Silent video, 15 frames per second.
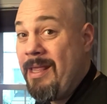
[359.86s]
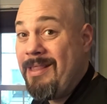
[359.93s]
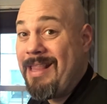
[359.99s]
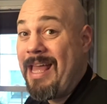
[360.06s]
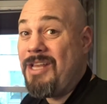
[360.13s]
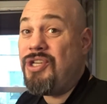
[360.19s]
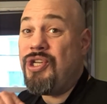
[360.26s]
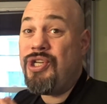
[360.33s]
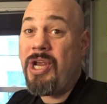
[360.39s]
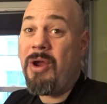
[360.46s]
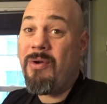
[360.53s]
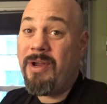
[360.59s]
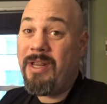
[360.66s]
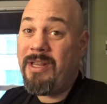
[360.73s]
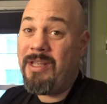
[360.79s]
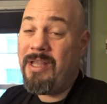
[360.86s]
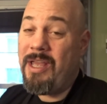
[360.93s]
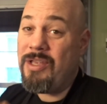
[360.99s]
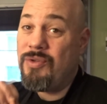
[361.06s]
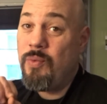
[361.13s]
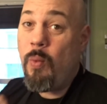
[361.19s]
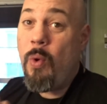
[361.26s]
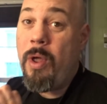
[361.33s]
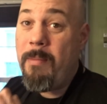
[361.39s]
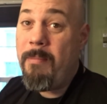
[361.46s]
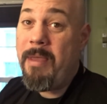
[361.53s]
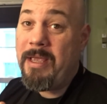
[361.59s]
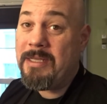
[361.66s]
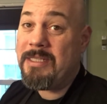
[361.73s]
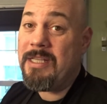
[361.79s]
That sherry is what
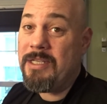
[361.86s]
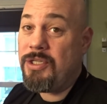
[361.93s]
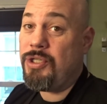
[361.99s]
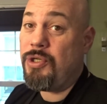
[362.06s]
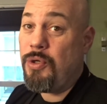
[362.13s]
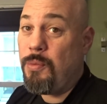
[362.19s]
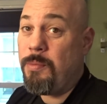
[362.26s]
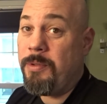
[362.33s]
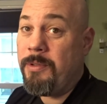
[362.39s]
makes this soup.